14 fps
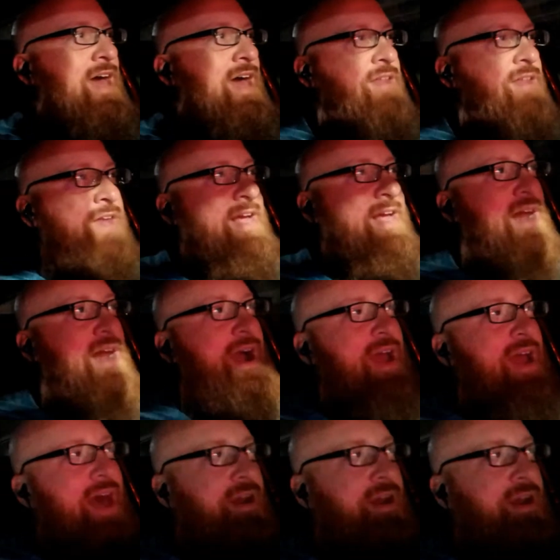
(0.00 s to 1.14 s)
And then
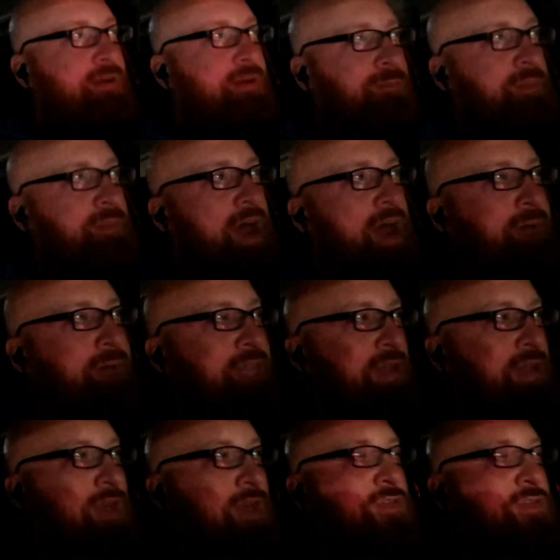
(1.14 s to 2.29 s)
I'm selling
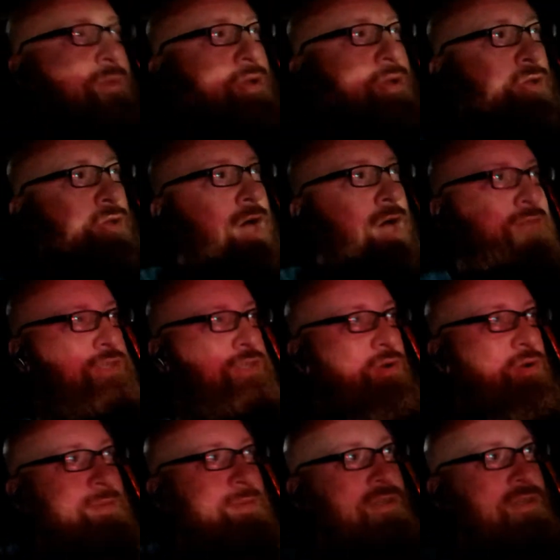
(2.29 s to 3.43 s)
off some of my old office
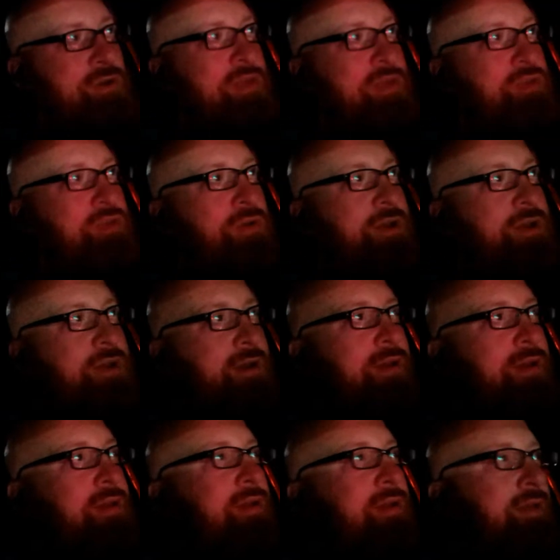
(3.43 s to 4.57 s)
equipment. So I sold a
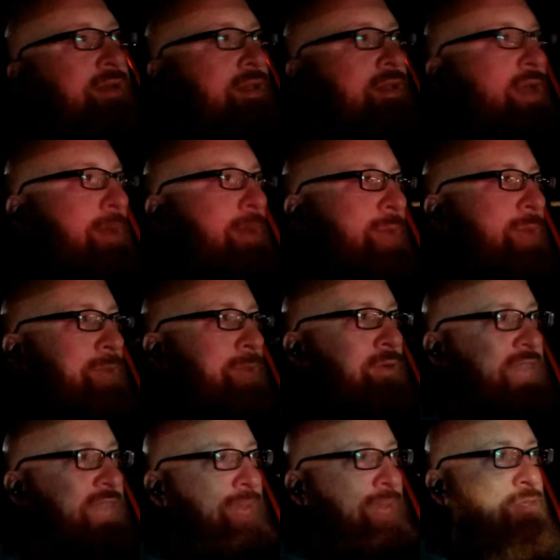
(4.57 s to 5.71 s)
paper
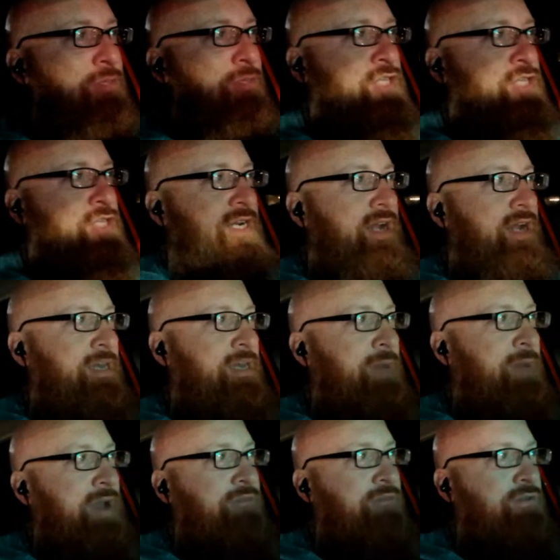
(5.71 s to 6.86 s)
tape machine on eBay for